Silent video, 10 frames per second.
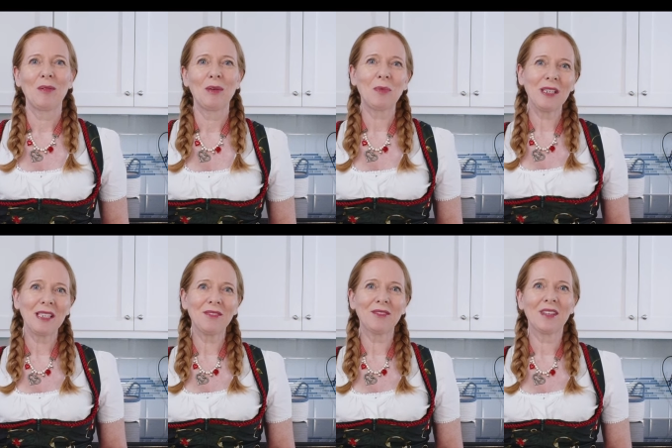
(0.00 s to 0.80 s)
What we
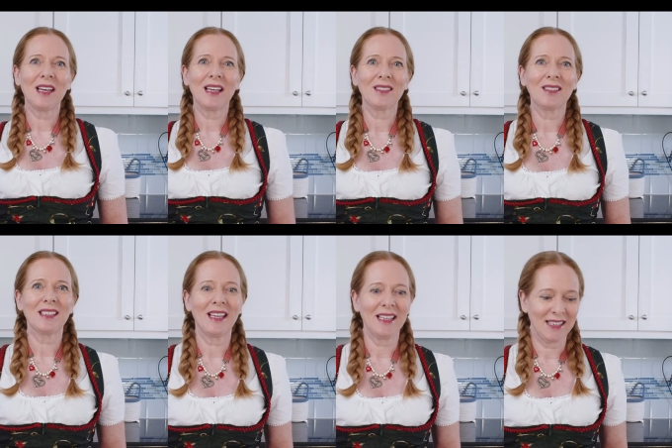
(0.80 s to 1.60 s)
need for that
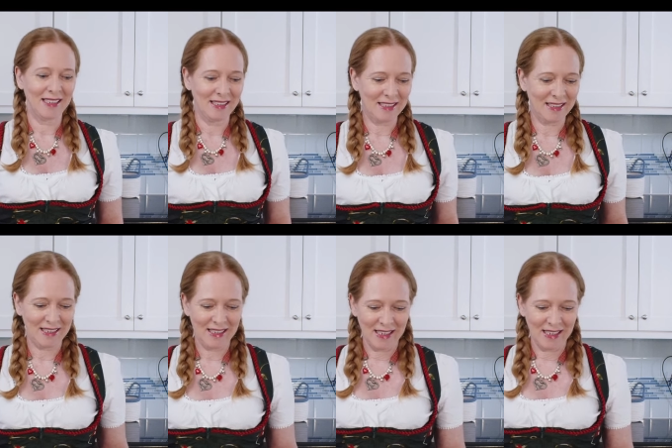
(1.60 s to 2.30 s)
today is